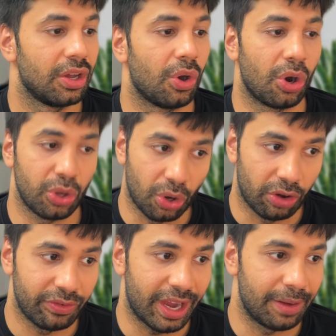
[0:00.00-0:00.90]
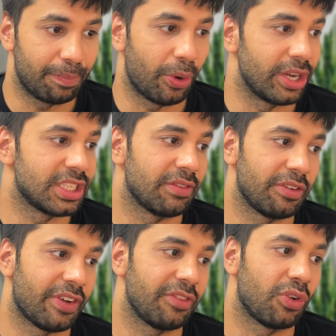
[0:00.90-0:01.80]
audio off and
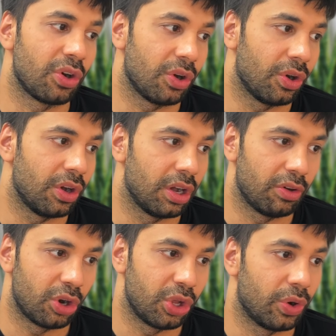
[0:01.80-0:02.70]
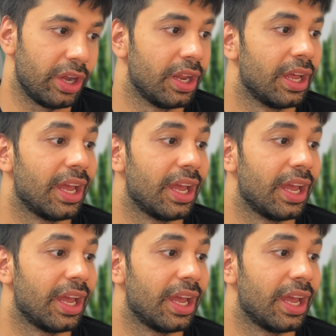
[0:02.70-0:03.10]
0.75 for audio on.